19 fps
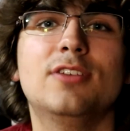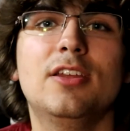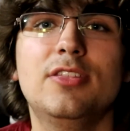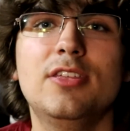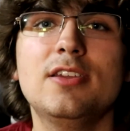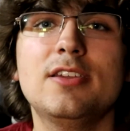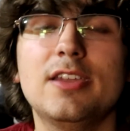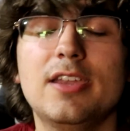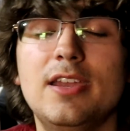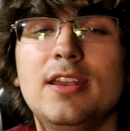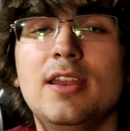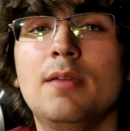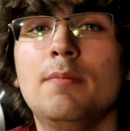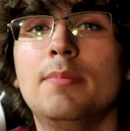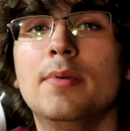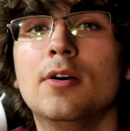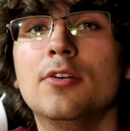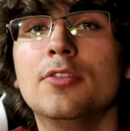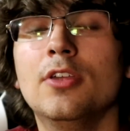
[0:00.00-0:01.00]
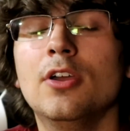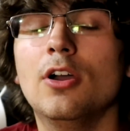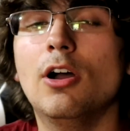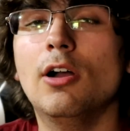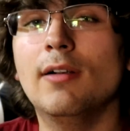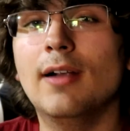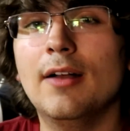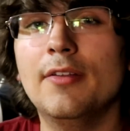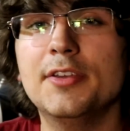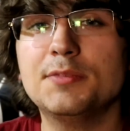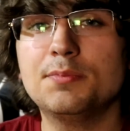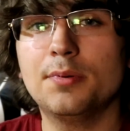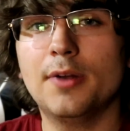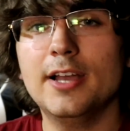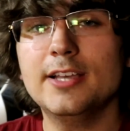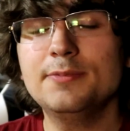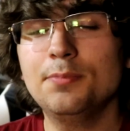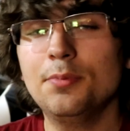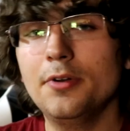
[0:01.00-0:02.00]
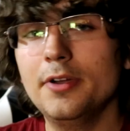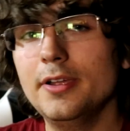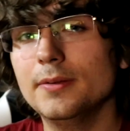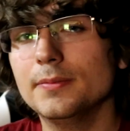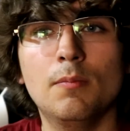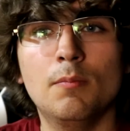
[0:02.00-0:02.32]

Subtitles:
And I think in a build around this price point,